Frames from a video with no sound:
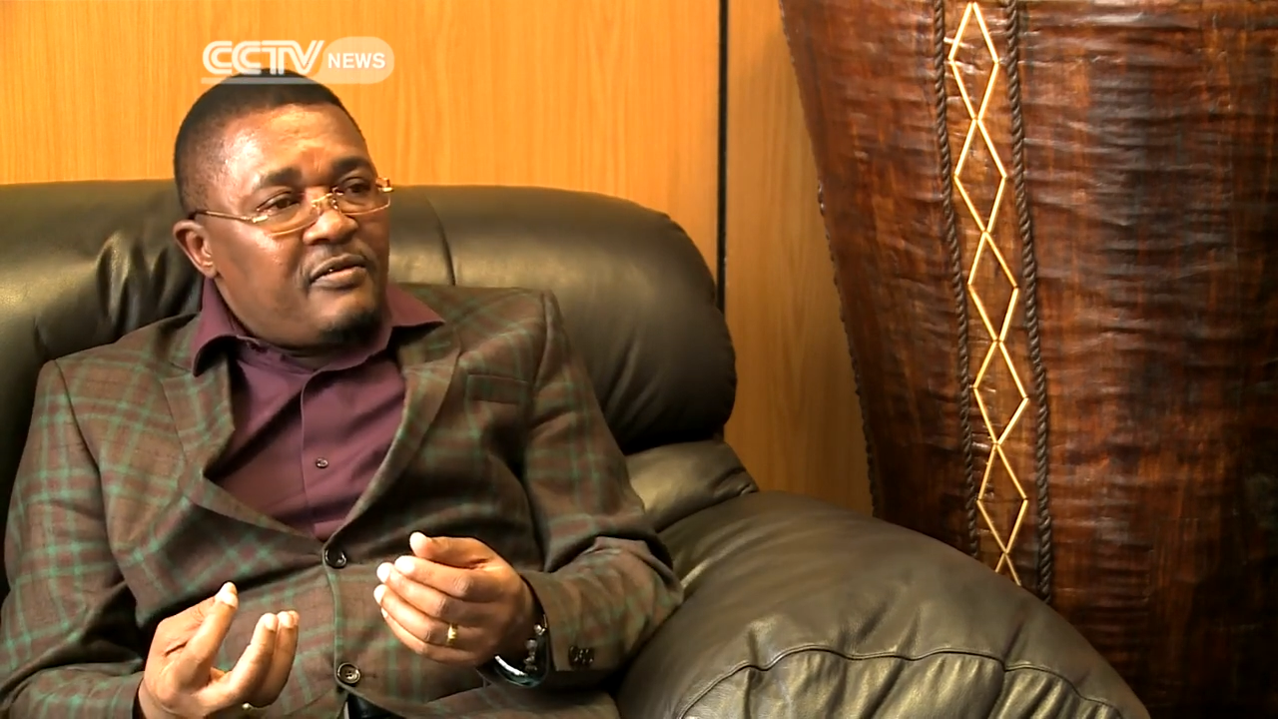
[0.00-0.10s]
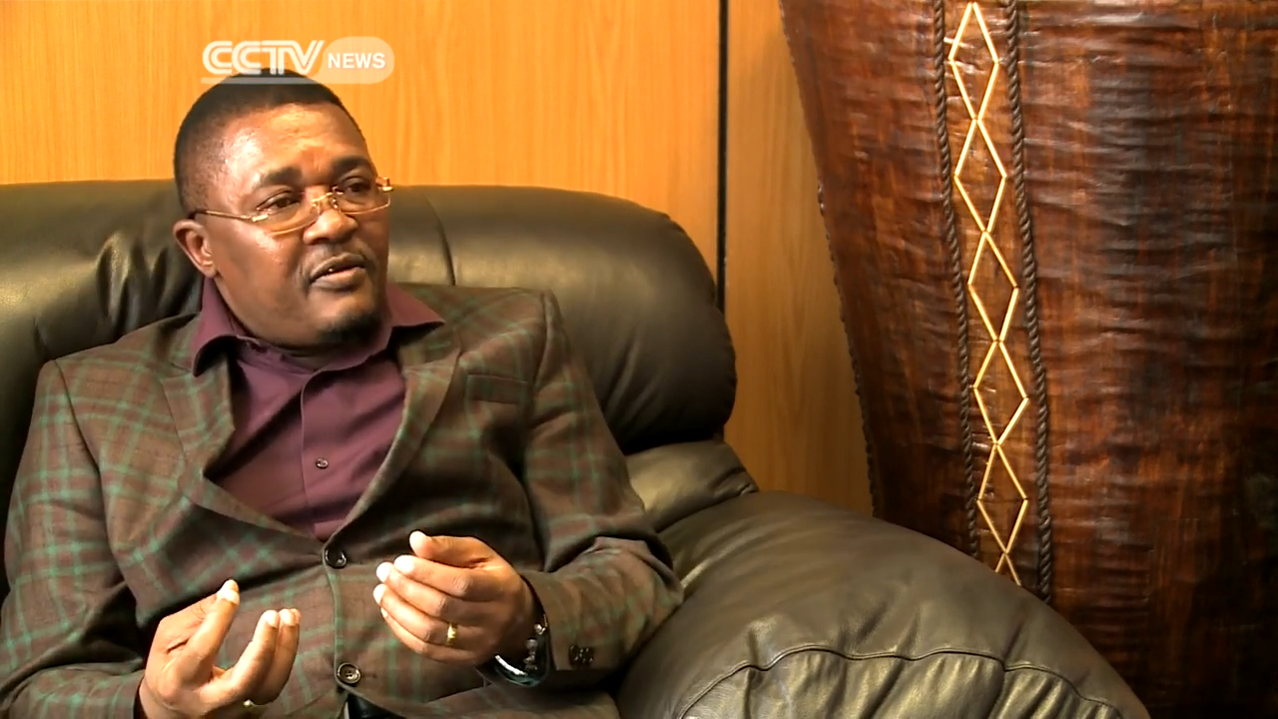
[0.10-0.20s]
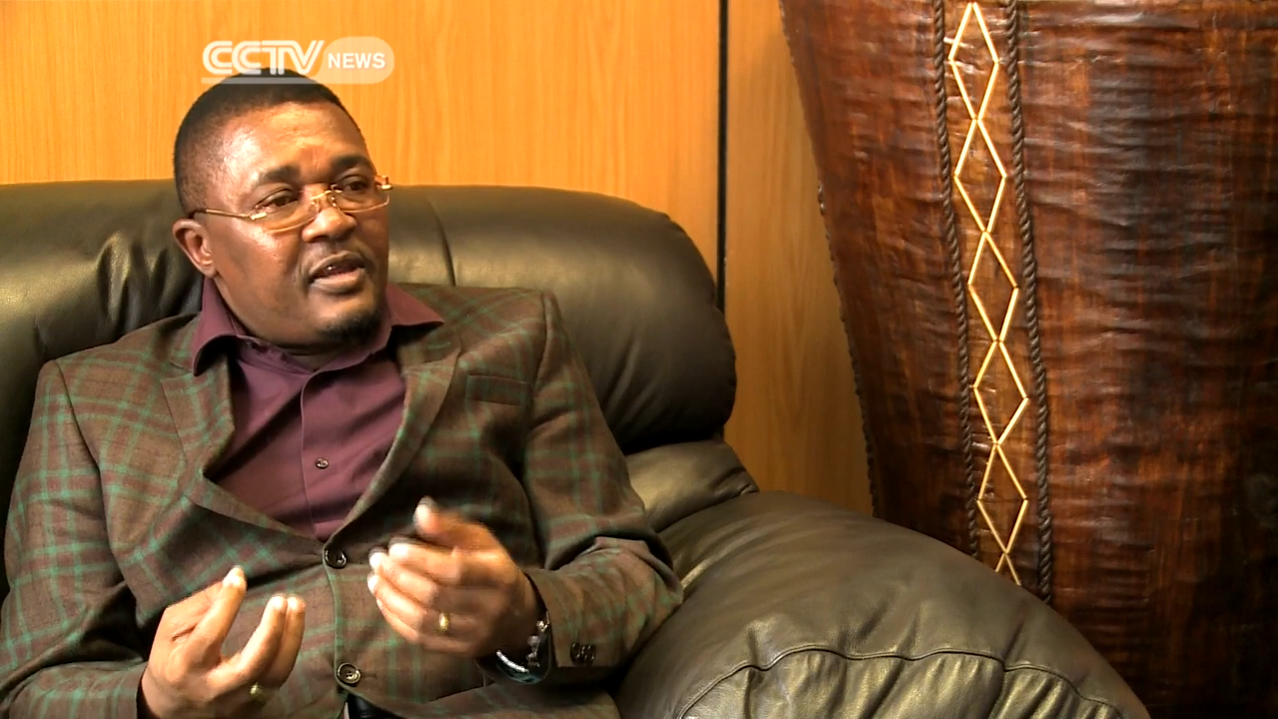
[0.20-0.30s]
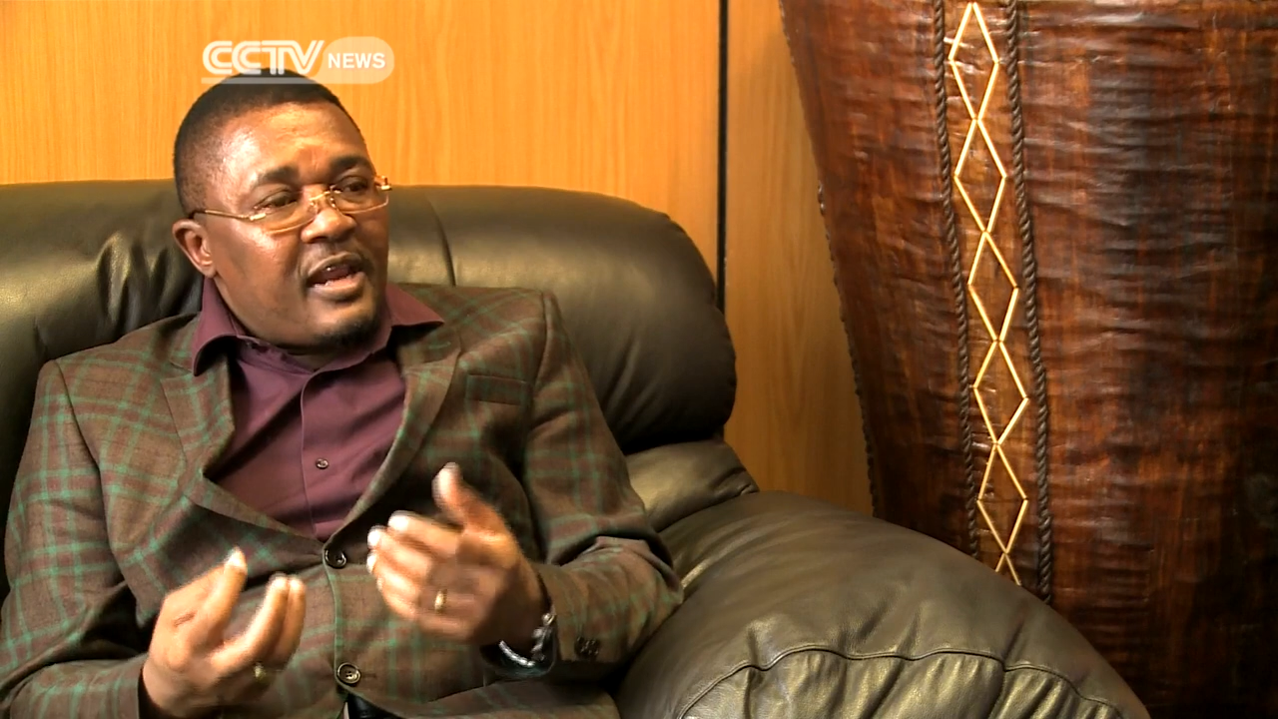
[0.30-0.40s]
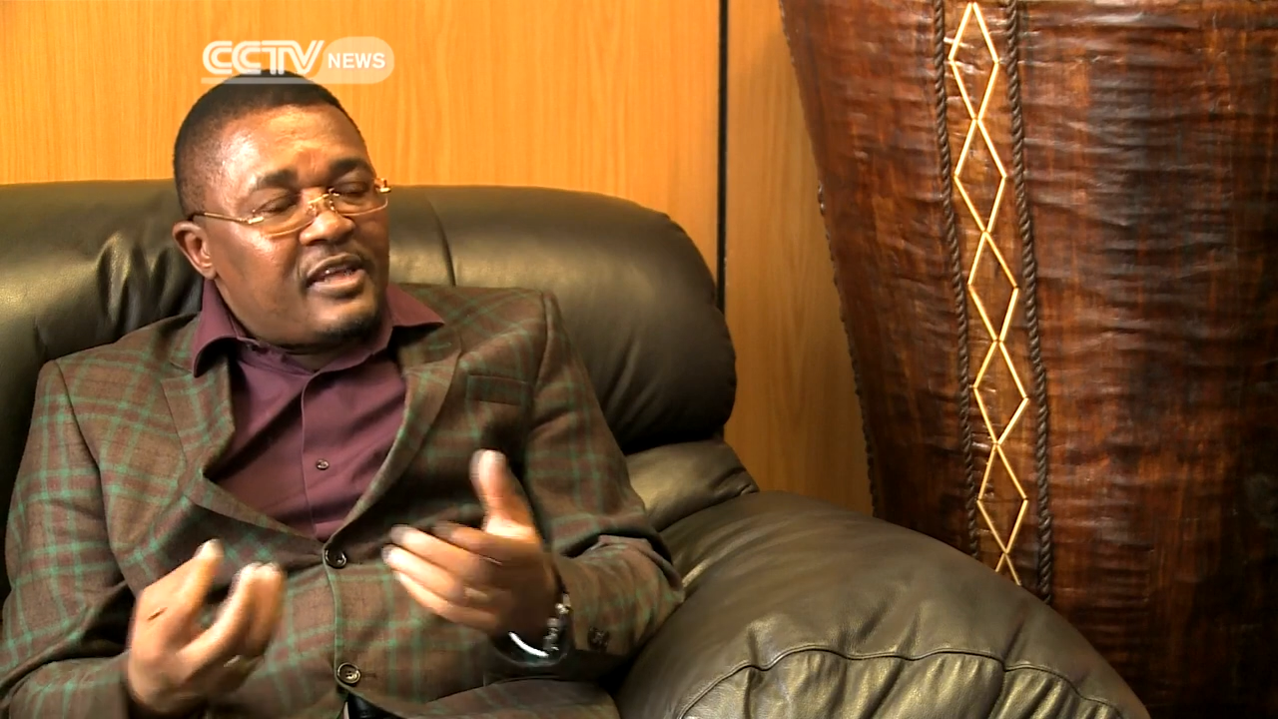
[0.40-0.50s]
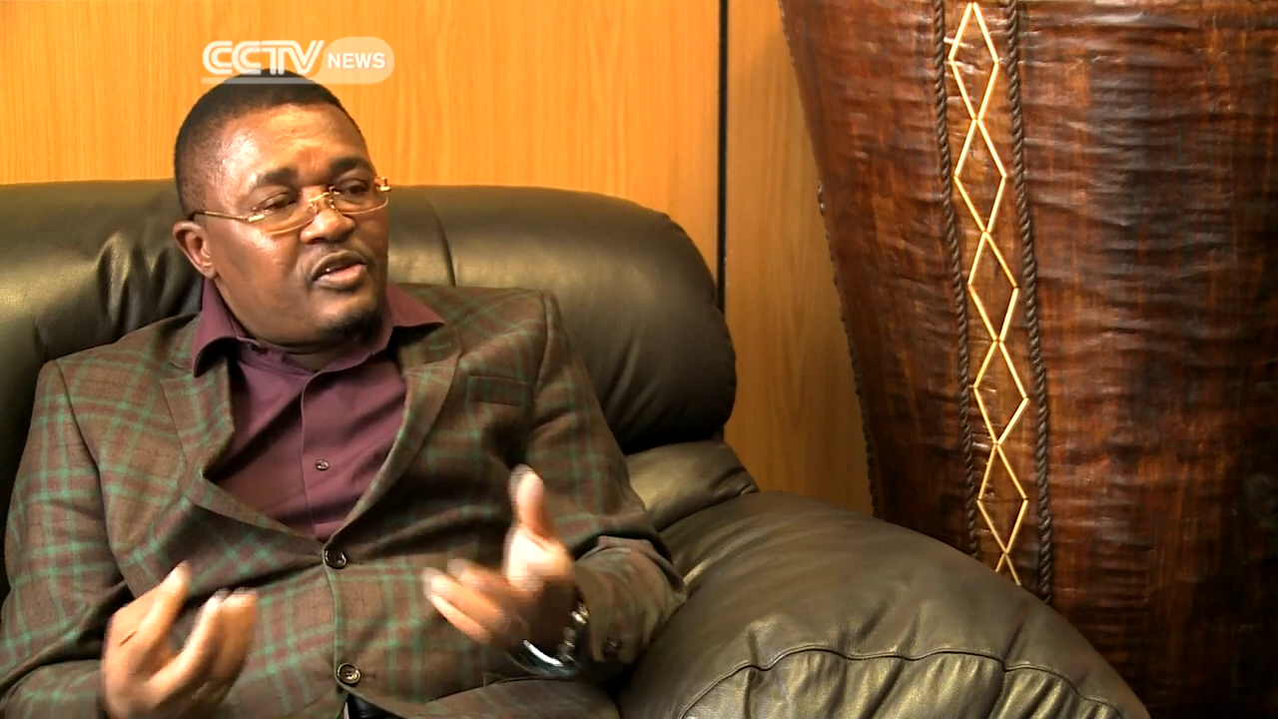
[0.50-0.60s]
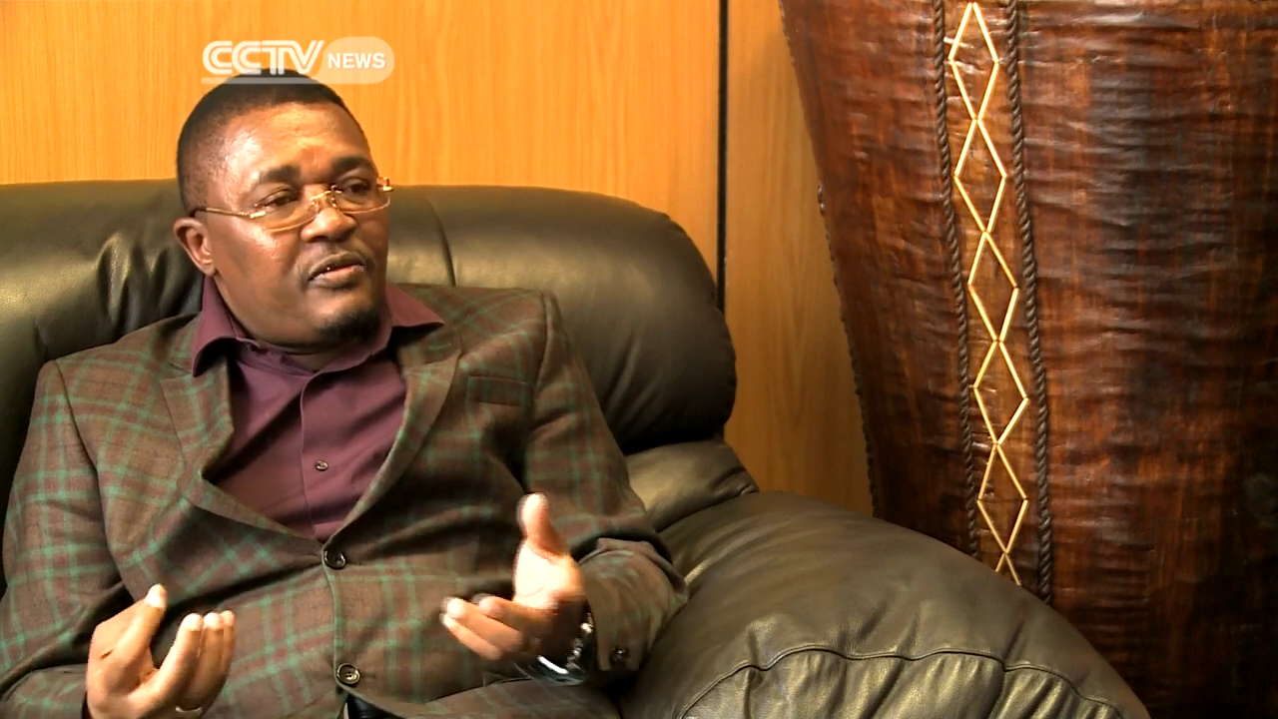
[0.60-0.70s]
for the rest